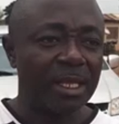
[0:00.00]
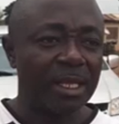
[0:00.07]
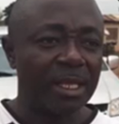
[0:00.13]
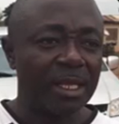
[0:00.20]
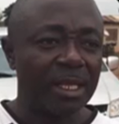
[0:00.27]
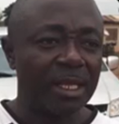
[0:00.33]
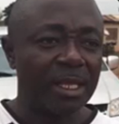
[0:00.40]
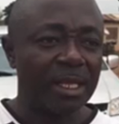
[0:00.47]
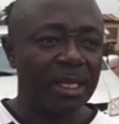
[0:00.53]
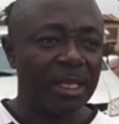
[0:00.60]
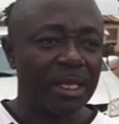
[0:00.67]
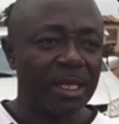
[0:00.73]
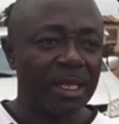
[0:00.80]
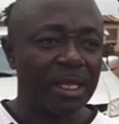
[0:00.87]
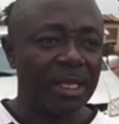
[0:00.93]

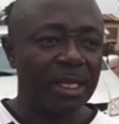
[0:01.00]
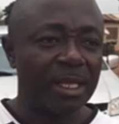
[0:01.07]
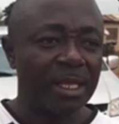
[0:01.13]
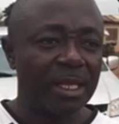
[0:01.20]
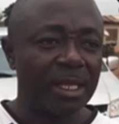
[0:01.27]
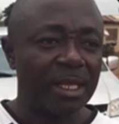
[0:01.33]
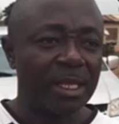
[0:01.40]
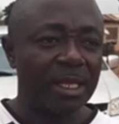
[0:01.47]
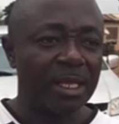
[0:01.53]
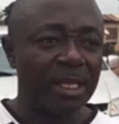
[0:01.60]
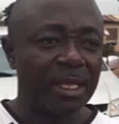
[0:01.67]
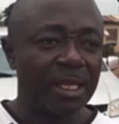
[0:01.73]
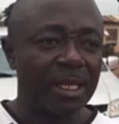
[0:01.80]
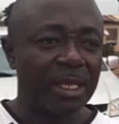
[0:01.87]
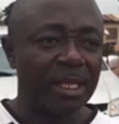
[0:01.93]

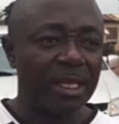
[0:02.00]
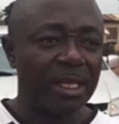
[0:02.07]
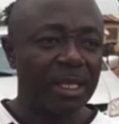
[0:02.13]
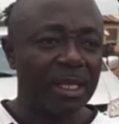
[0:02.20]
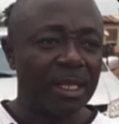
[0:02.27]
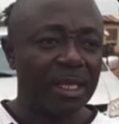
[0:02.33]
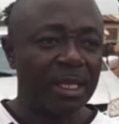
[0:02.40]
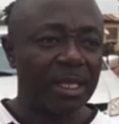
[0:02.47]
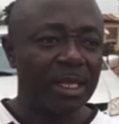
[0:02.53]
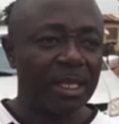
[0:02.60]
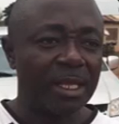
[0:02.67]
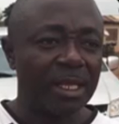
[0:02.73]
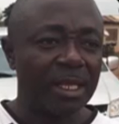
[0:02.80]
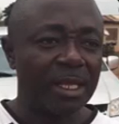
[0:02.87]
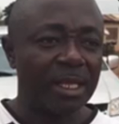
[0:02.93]

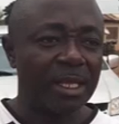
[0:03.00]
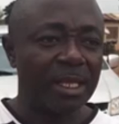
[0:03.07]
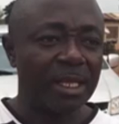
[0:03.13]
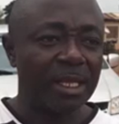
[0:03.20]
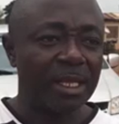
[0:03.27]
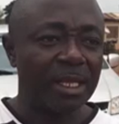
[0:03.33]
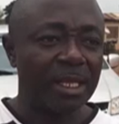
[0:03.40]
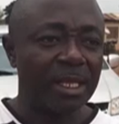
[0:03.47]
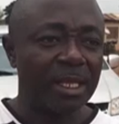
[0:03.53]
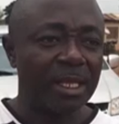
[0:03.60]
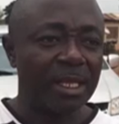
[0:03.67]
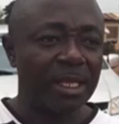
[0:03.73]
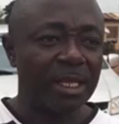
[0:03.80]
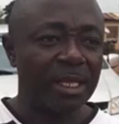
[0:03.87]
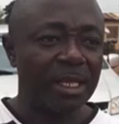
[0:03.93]

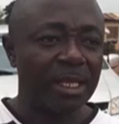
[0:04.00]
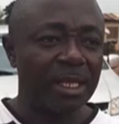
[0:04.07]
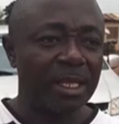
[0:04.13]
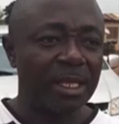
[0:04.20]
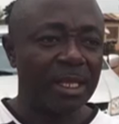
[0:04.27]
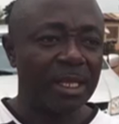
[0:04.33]
(not speaking)